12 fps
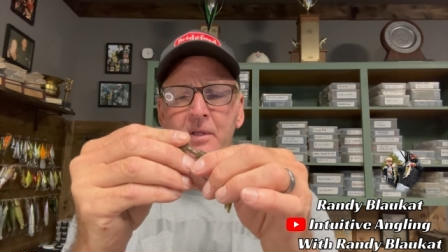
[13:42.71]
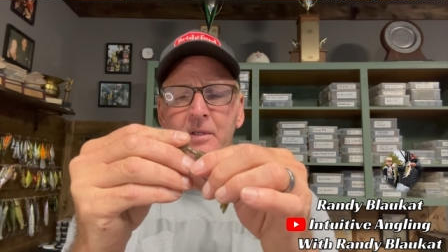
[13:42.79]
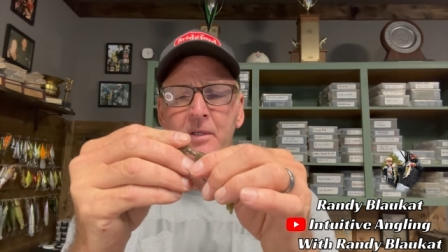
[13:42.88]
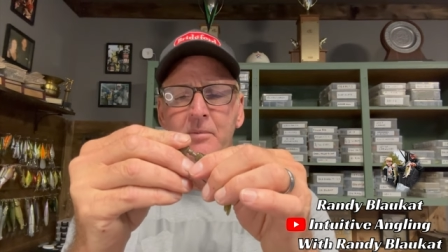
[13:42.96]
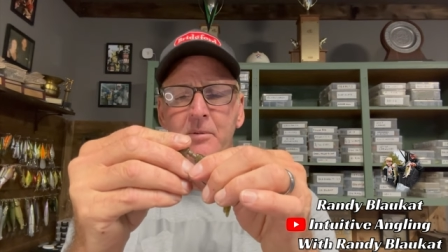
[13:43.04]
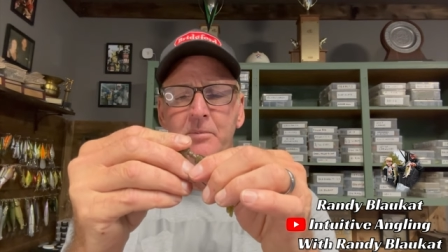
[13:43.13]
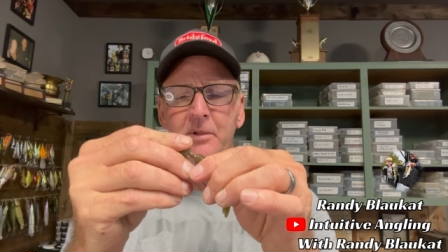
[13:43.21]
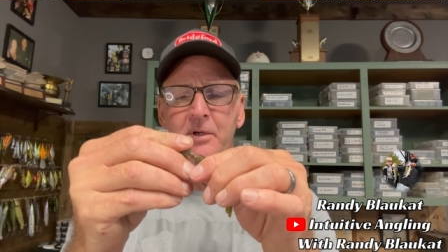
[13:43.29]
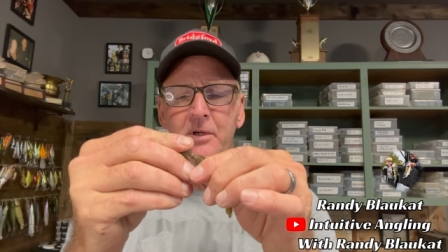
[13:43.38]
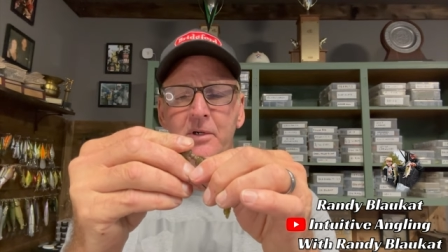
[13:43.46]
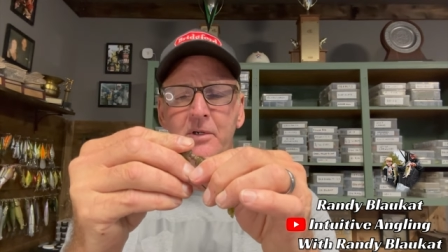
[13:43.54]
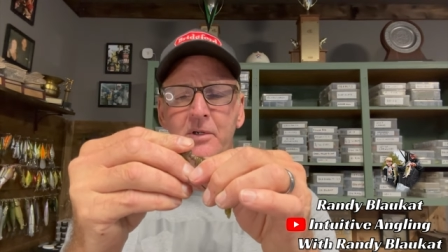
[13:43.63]
Come up
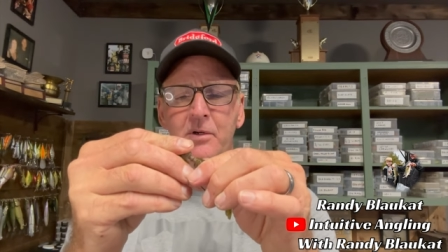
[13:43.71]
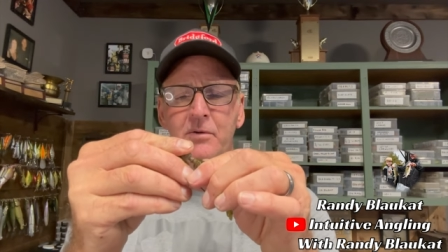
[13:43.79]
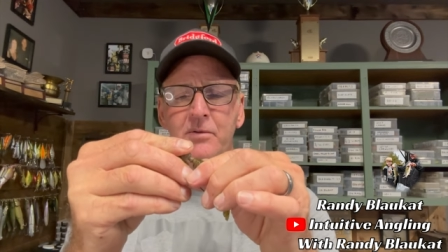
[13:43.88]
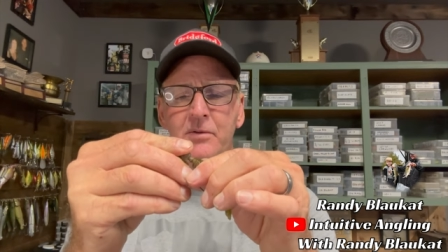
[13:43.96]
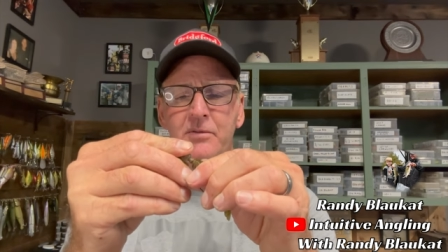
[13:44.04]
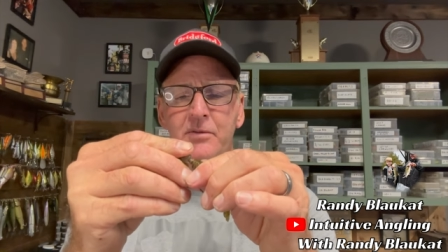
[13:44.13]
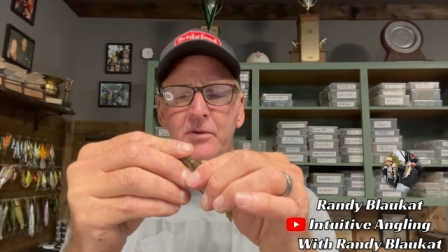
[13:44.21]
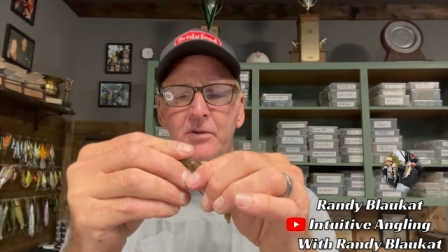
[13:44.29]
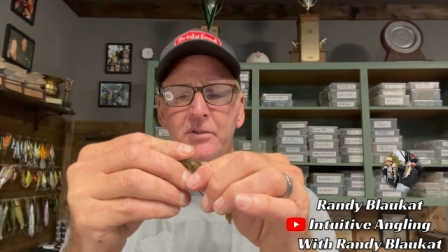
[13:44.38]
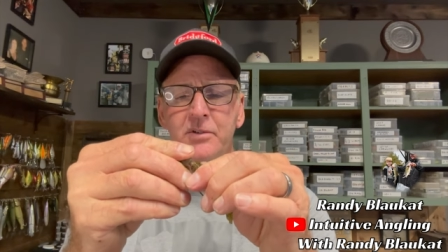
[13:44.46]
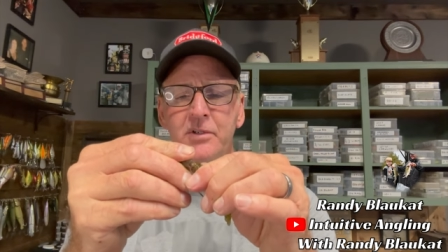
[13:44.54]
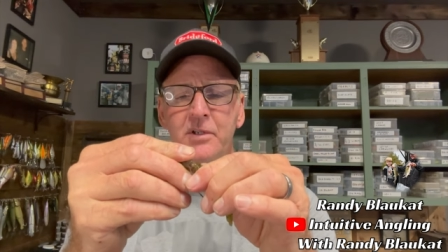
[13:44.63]
there over the
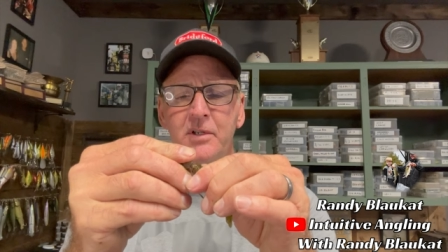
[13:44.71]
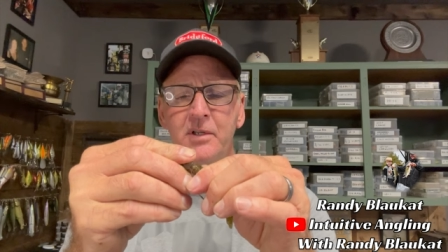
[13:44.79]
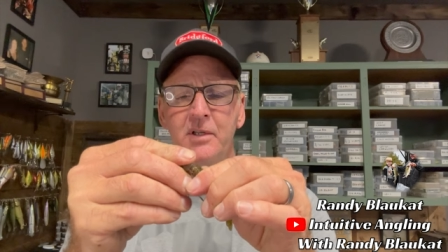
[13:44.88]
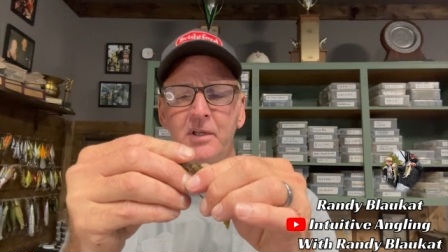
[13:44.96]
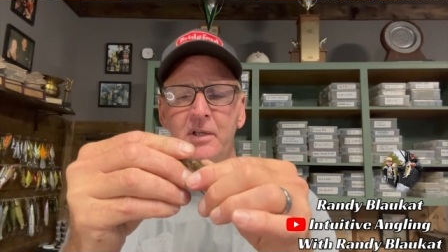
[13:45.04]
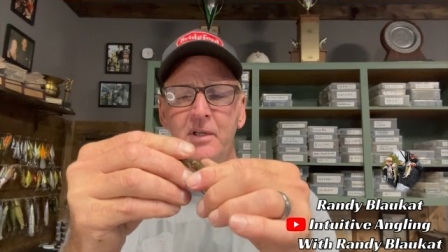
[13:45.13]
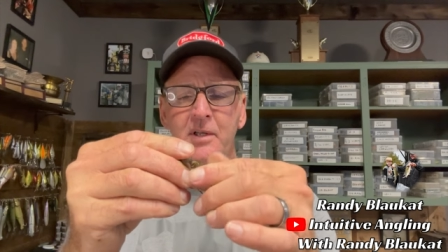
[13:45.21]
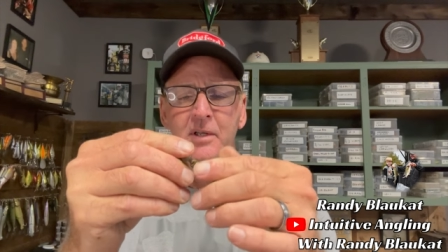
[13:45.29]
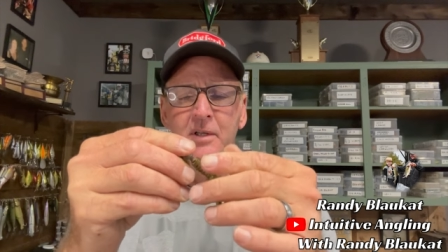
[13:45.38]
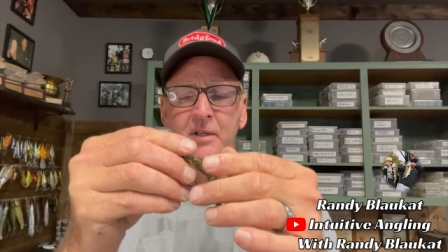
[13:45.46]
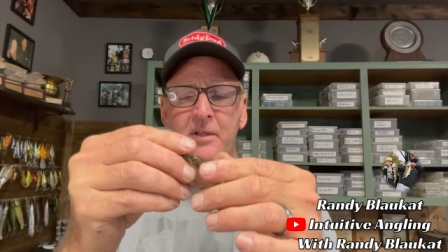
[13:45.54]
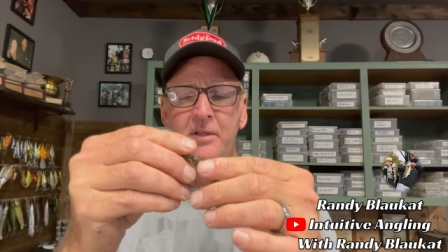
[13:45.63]
first
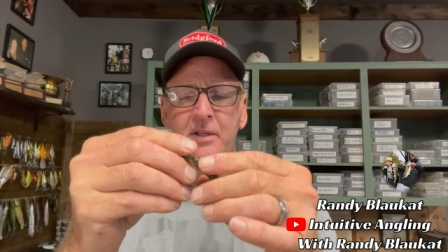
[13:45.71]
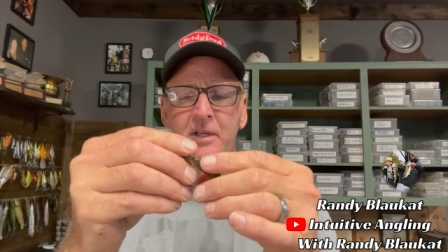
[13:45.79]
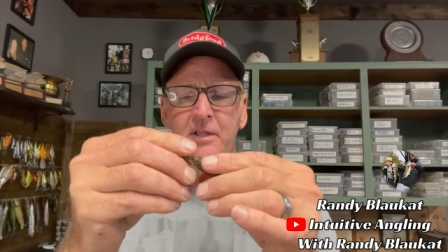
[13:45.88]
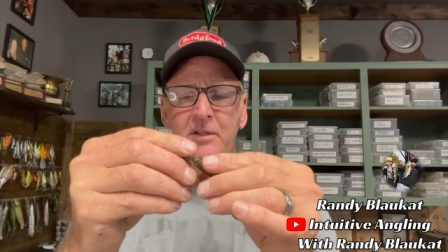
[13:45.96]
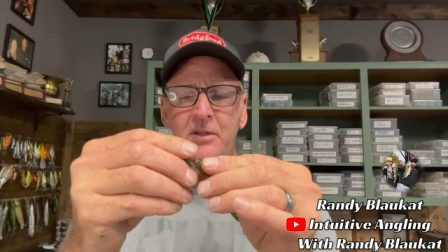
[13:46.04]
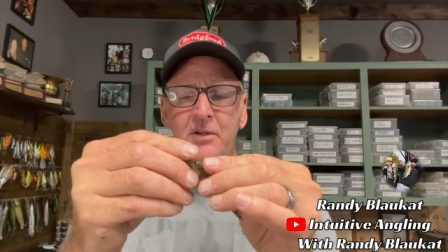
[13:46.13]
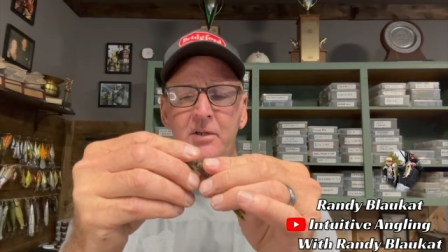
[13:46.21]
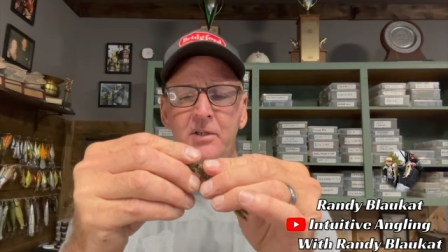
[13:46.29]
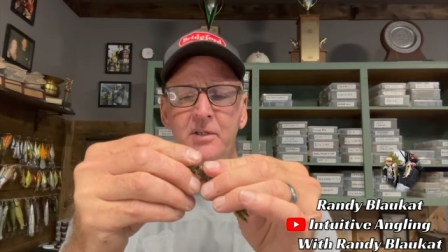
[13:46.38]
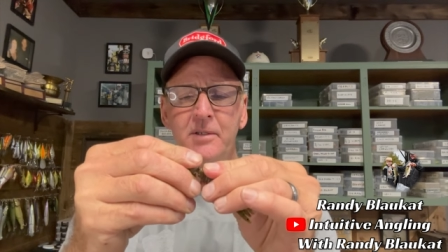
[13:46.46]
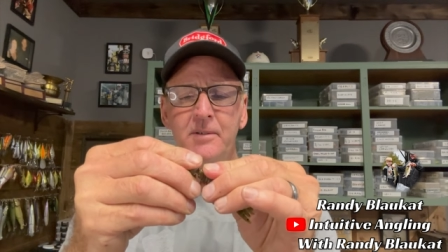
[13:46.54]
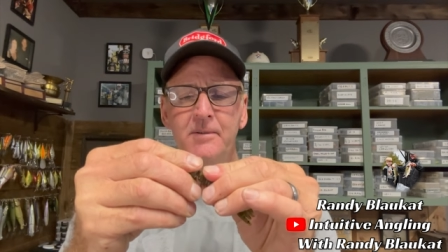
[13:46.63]
thing there
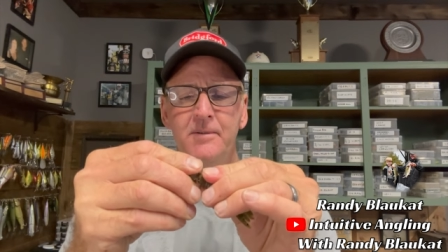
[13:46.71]
on it.